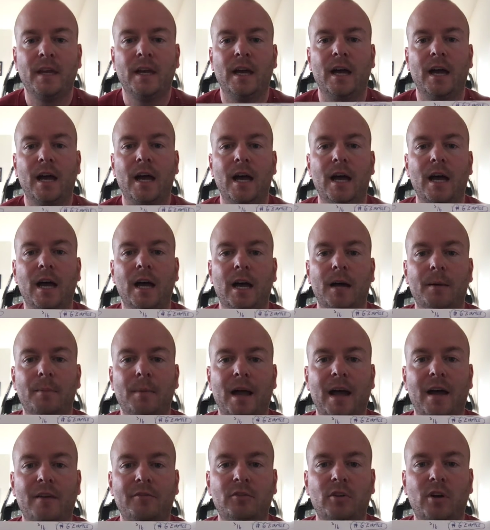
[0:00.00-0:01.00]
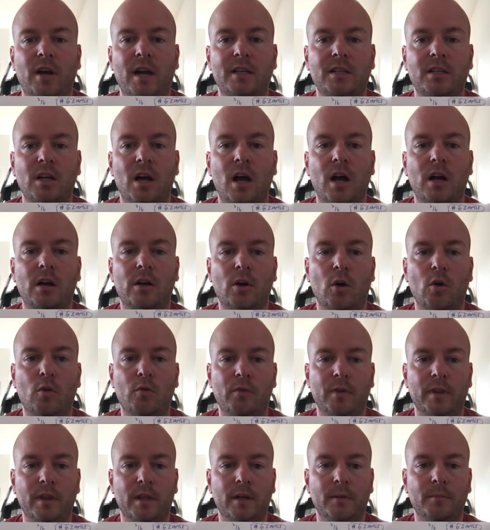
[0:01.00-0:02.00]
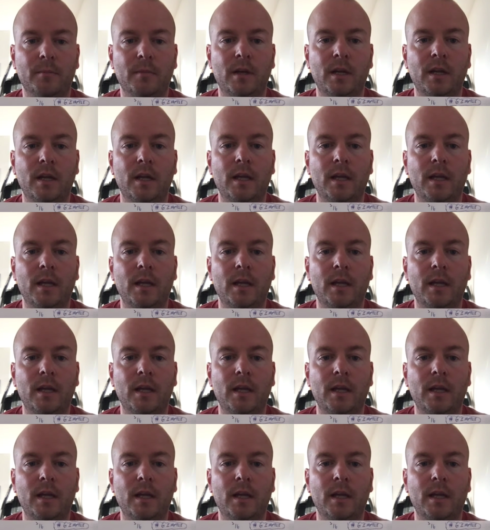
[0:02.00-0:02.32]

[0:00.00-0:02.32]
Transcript: after I talk over them.